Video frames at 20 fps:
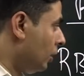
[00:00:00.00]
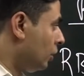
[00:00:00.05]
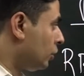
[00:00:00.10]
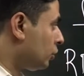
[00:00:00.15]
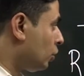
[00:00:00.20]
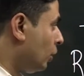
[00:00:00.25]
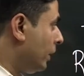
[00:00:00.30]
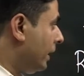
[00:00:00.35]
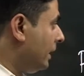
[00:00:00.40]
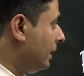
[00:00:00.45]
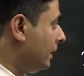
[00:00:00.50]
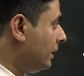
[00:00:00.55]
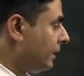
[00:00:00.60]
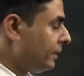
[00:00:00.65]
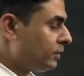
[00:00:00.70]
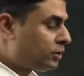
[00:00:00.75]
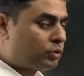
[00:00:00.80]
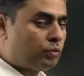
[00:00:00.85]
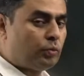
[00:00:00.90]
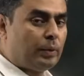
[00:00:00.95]
So in
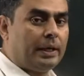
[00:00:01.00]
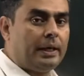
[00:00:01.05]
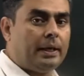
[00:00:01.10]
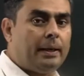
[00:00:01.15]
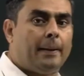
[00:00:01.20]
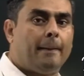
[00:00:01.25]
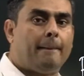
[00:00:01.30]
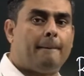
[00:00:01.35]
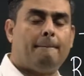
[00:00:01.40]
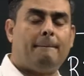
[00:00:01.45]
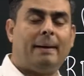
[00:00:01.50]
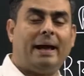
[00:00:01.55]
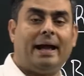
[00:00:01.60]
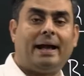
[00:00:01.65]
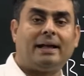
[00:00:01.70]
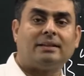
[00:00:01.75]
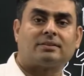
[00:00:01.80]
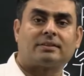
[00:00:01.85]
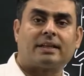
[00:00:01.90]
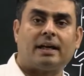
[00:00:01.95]
this way,
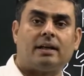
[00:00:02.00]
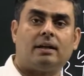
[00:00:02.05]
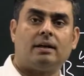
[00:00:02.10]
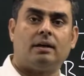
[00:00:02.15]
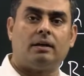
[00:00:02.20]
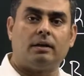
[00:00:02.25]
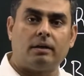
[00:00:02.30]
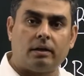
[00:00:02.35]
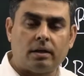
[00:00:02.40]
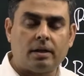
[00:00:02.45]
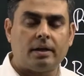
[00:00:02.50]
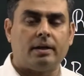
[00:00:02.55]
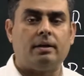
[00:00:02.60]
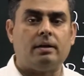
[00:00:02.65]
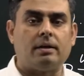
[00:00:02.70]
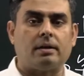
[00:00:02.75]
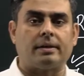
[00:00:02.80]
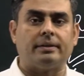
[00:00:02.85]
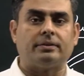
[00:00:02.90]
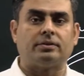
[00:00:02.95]
banks can earn
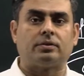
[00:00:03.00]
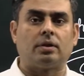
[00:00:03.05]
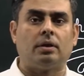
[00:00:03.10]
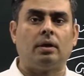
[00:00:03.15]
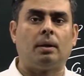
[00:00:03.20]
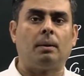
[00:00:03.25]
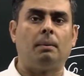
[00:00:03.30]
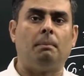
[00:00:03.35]
interest